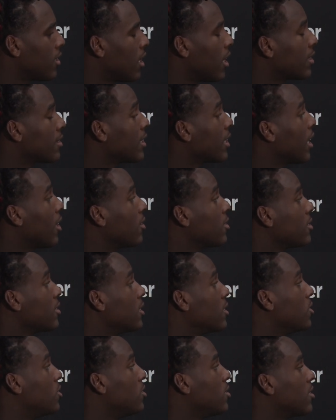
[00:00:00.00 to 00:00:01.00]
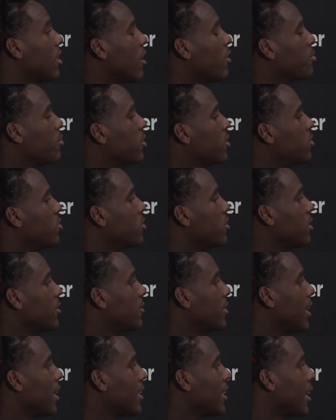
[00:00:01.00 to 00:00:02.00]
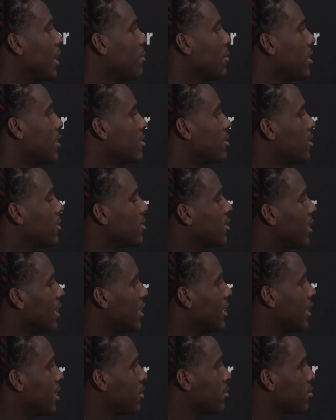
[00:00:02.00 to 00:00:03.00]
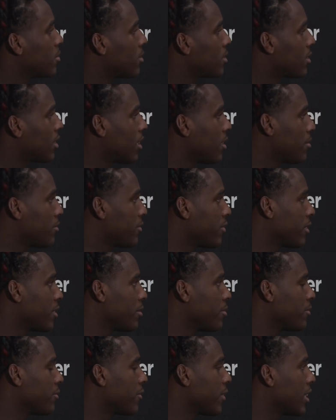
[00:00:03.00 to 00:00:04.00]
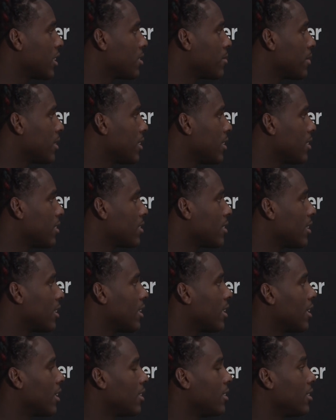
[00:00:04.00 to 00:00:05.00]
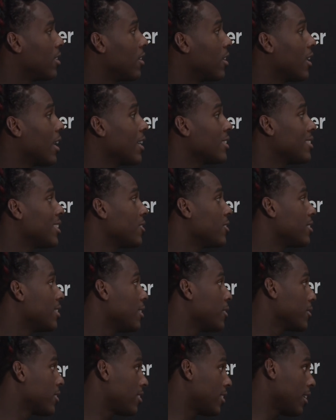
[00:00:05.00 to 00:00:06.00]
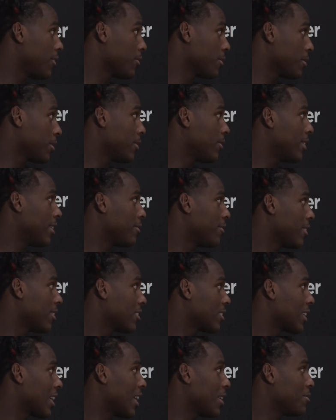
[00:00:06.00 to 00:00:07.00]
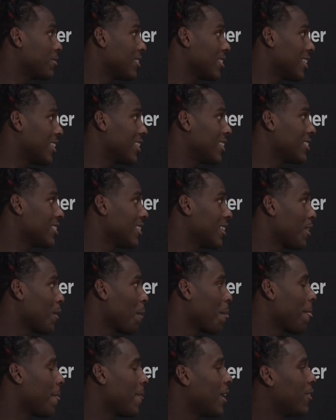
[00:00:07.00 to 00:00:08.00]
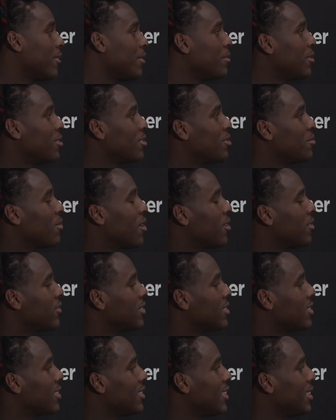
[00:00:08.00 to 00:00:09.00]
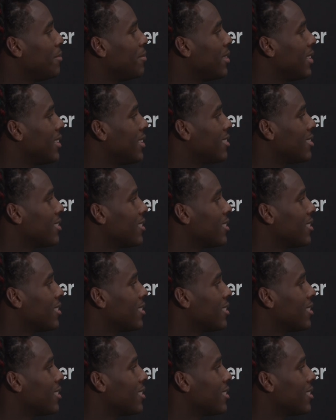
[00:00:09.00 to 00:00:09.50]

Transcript: I think I was a sophomore, junior when they came in. So seeing them come from freshmen, and you know, Alontae was in the receiving room when he first came to us. Then we moved him over to DB.